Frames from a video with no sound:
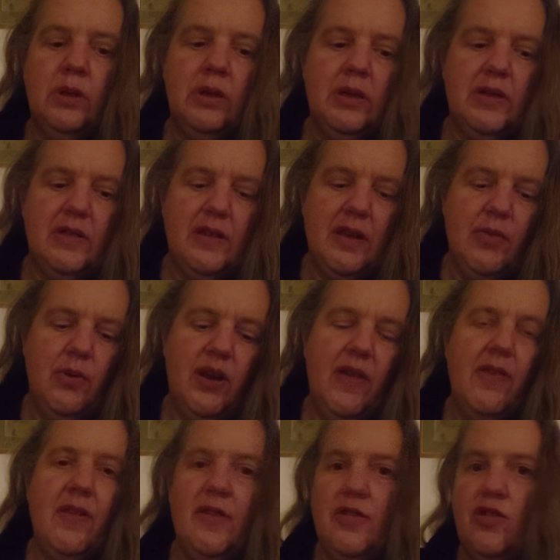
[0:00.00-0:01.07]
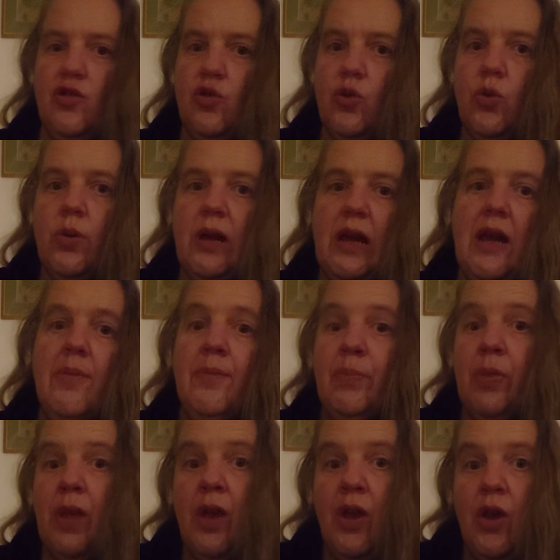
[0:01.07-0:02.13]
and see where this story
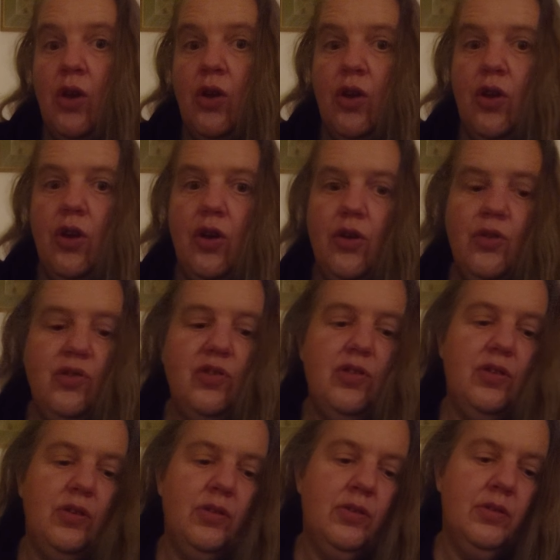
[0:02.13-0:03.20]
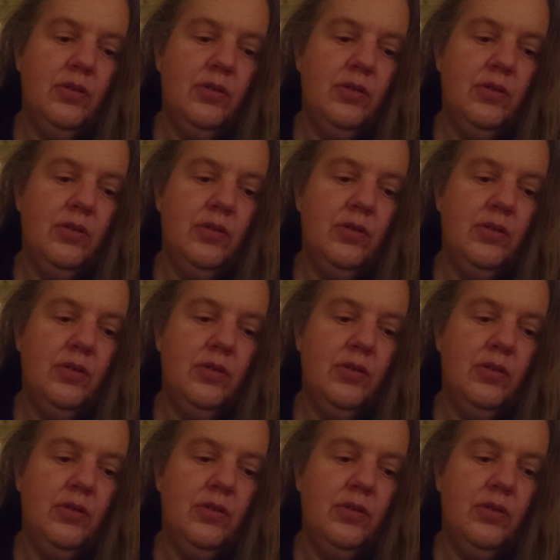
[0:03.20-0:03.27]
goes.